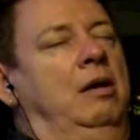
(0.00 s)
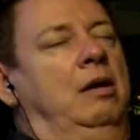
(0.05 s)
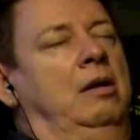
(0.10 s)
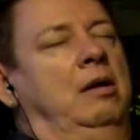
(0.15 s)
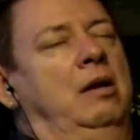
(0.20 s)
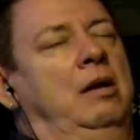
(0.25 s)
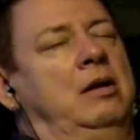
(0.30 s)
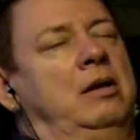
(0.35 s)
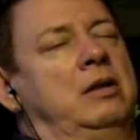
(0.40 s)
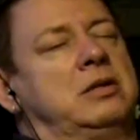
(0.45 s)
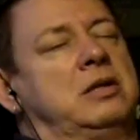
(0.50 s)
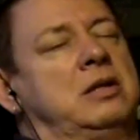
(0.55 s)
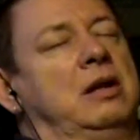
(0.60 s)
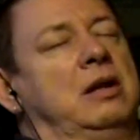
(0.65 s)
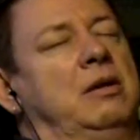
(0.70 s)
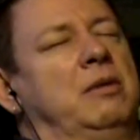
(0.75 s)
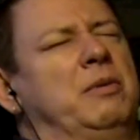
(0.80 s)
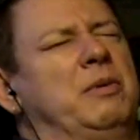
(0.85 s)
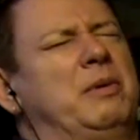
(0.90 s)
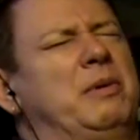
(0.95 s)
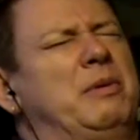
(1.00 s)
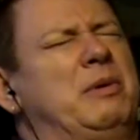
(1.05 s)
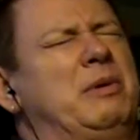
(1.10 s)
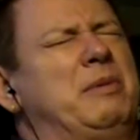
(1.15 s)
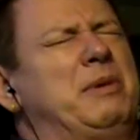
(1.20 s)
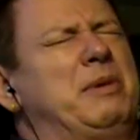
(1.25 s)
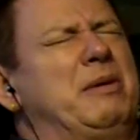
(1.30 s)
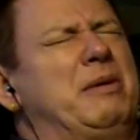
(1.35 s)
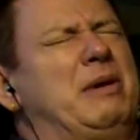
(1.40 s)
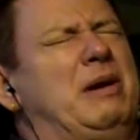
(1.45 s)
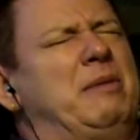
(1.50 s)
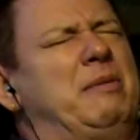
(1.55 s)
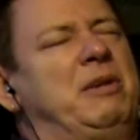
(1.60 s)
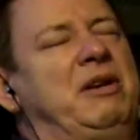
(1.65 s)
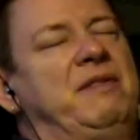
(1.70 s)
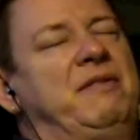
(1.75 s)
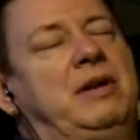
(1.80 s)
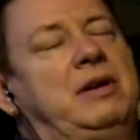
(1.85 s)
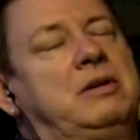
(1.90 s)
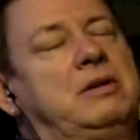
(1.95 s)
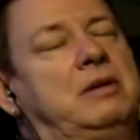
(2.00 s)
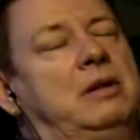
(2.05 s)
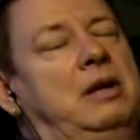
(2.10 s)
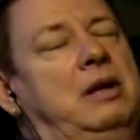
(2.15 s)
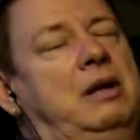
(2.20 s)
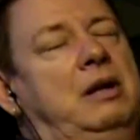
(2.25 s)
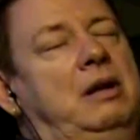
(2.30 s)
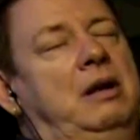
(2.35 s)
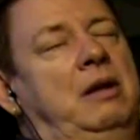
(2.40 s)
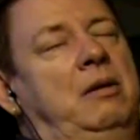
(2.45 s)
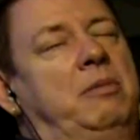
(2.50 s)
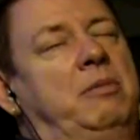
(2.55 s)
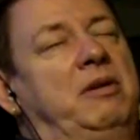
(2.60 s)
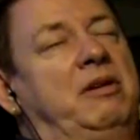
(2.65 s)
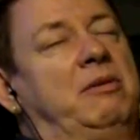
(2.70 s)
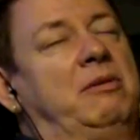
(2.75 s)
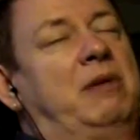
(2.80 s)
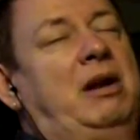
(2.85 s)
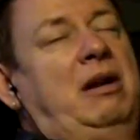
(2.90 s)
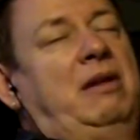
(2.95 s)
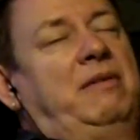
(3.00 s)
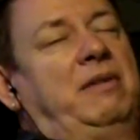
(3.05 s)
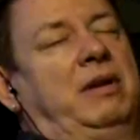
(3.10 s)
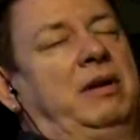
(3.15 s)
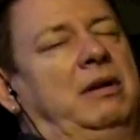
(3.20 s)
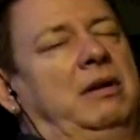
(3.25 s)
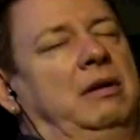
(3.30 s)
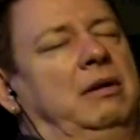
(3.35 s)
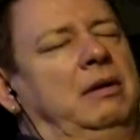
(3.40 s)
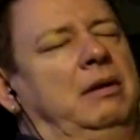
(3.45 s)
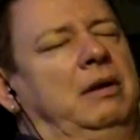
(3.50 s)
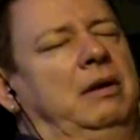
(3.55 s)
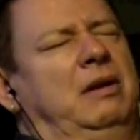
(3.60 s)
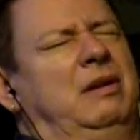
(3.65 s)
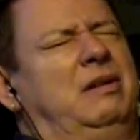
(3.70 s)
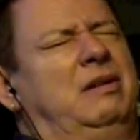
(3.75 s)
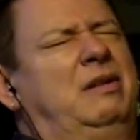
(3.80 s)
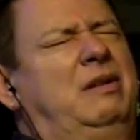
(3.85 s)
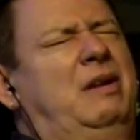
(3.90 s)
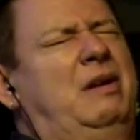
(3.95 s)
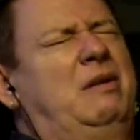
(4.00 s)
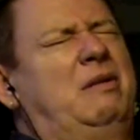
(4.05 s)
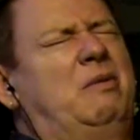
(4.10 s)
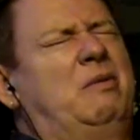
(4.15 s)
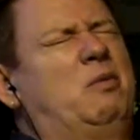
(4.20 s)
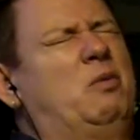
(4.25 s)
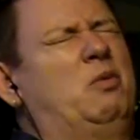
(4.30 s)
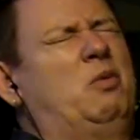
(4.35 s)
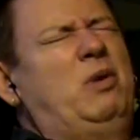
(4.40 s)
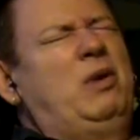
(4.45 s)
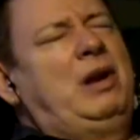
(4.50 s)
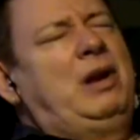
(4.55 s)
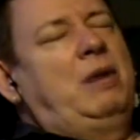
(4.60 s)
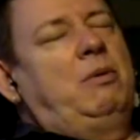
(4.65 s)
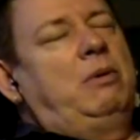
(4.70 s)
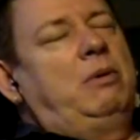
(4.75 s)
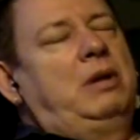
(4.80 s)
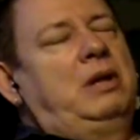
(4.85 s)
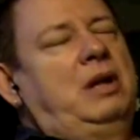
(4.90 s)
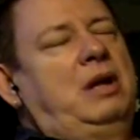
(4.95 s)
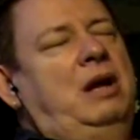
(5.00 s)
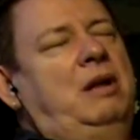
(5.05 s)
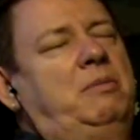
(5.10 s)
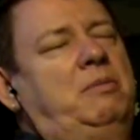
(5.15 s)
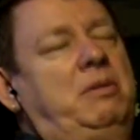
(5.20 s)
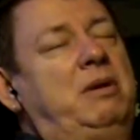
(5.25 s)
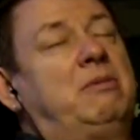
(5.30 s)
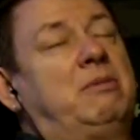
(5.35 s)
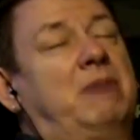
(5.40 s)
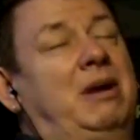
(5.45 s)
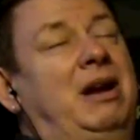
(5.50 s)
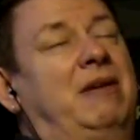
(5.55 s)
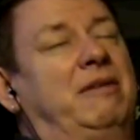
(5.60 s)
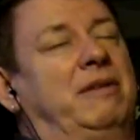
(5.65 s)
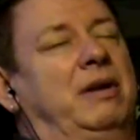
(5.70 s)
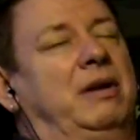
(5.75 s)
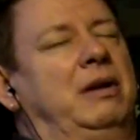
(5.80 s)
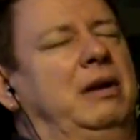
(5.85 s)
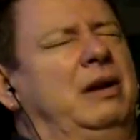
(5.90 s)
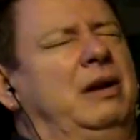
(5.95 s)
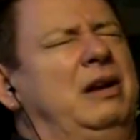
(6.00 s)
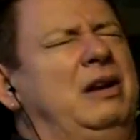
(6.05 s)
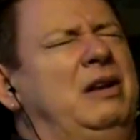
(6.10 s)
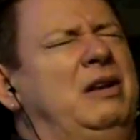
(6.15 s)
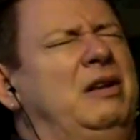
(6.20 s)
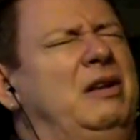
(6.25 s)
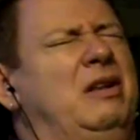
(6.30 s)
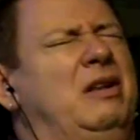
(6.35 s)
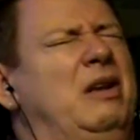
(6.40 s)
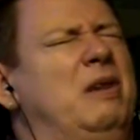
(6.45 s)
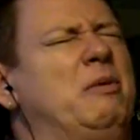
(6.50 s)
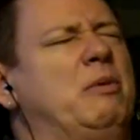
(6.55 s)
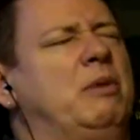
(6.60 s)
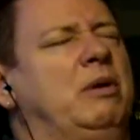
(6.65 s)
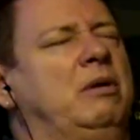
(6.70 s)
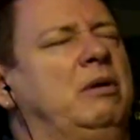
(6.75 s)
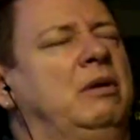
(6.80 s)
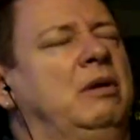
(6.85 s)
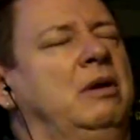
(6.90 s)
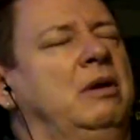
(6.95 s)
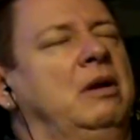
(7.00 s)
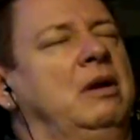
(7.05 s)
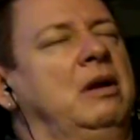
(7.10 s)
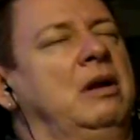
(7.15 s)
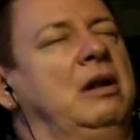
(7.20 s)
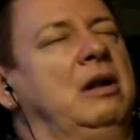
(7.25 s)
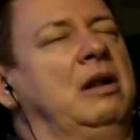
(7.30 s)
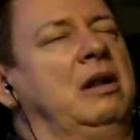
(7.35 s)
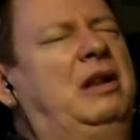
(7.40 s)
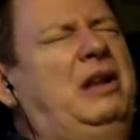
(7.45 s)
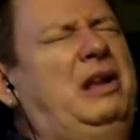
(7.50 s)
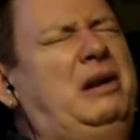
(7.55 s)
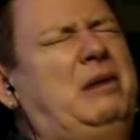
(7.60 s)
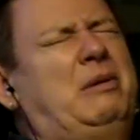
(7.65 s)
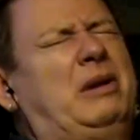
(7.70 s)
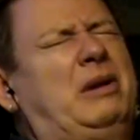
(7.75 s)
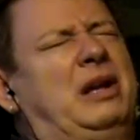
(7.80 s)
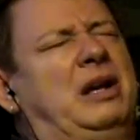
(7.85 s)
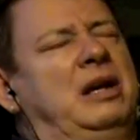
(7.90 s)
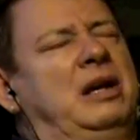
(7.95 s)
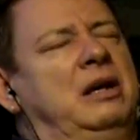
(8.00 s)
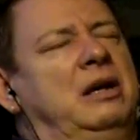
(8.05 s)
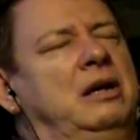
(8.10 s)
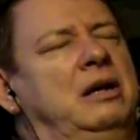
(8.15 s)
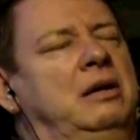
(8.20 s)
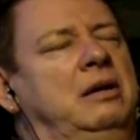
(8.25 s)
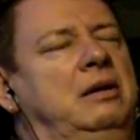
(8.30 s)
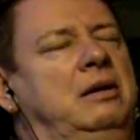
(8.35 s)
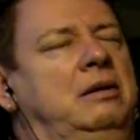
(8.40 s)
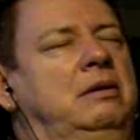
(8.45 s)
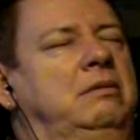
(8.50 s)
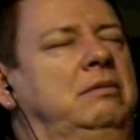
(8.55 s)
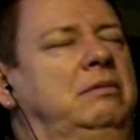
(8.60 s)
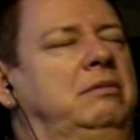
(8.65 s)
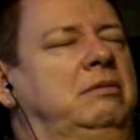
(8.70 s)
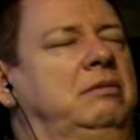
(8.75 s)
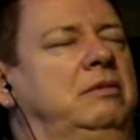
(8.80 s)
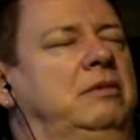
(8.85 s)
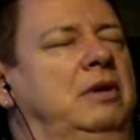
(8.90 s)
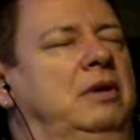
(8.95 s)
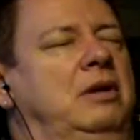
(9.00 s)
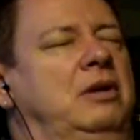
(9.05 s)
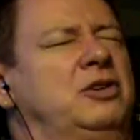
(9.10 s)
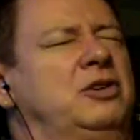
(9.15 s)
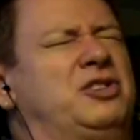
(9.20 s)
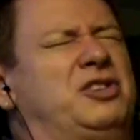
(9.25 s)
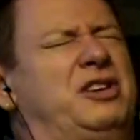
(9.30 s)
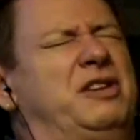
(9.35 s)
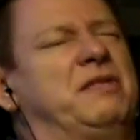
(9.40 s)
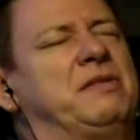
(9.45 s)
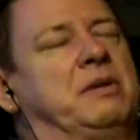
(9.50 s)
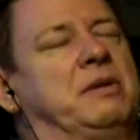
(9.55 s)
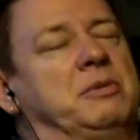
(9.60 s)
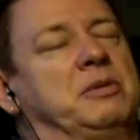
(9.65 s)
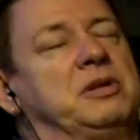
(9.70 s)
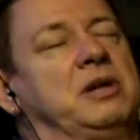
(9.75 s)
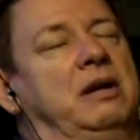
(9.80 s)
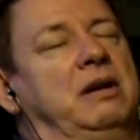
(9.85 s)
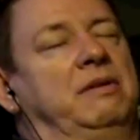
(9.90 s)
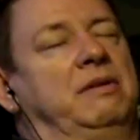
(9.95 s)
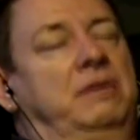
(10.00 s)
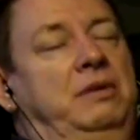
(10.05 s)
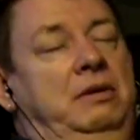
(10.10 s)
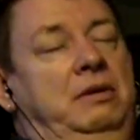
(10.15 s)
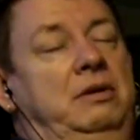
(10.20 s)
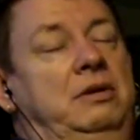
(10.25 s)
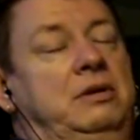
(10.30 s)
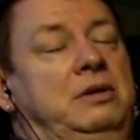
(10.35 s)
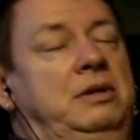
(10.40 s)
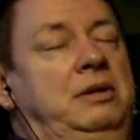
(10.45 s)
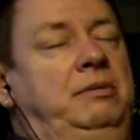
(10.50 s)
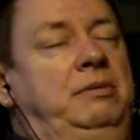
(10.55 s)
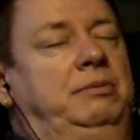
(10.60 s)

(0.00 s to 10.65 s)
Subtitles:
It still will be around, but eventually it'll be irrelevant. It really will not be relevant, and then they will literally shift themselves. Do you see?